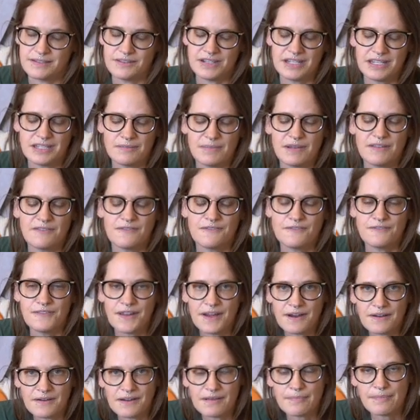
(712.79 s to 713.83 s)
You need to be
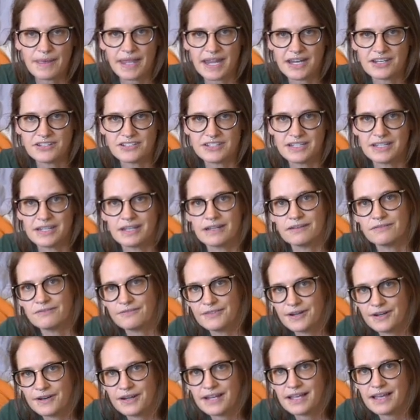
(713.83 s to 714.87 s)
very patient and
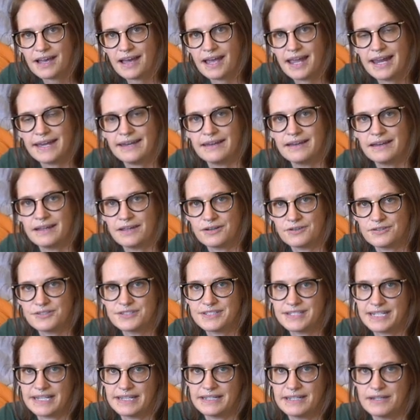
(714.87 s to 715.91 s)
very kind and
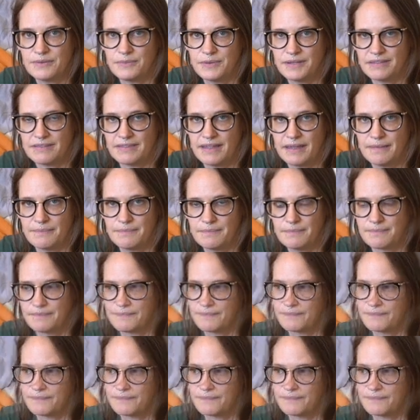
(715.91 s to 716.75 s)
understanding with them.